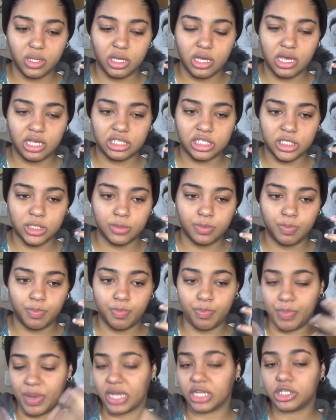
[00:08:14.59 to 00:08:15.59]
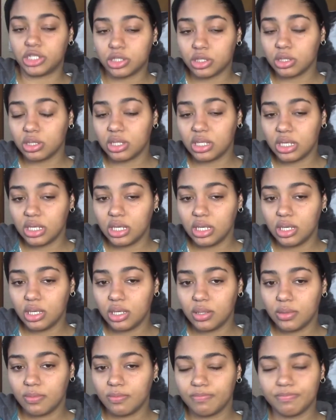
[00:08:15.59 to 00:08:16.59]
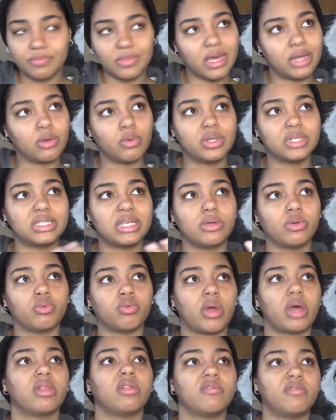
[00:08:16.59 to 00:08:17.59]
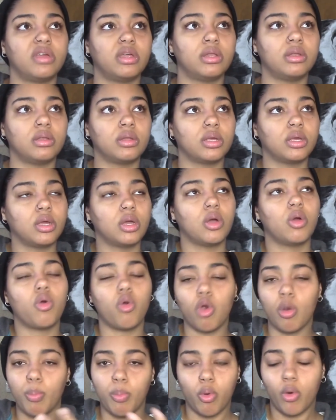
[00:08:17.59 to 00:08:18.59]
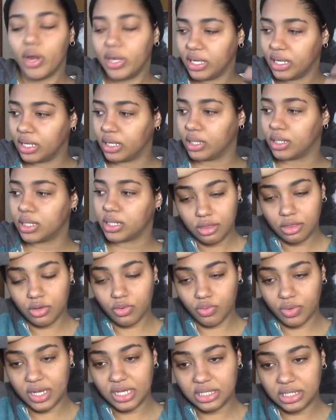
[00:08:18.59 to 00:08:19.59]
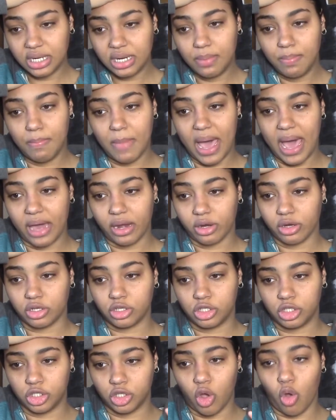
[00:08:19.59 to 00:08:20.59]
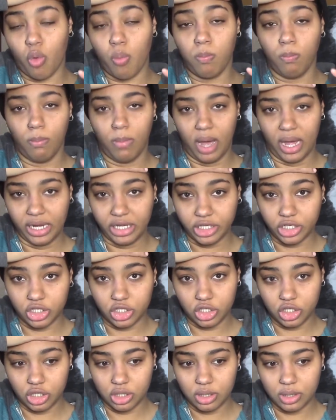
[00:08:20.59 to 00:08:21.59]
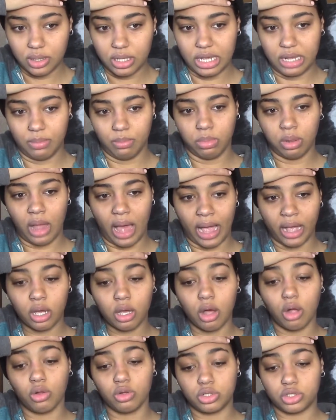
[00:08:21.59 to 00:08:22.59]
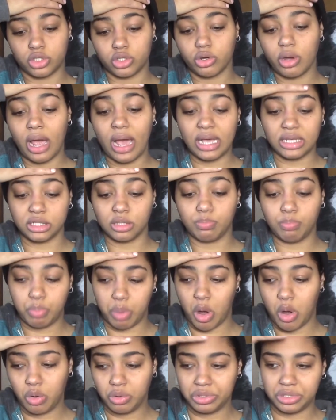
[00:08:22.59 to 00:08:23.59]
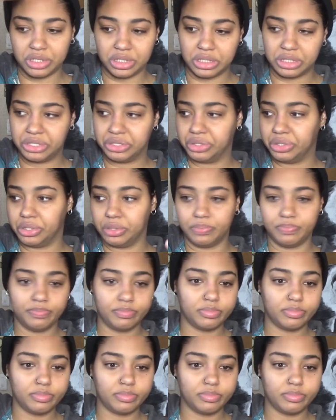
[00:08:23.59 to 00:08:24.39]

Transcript: especially, I don't wanna say relevant, or poignant. The reason it matters so much in black culture as opposed to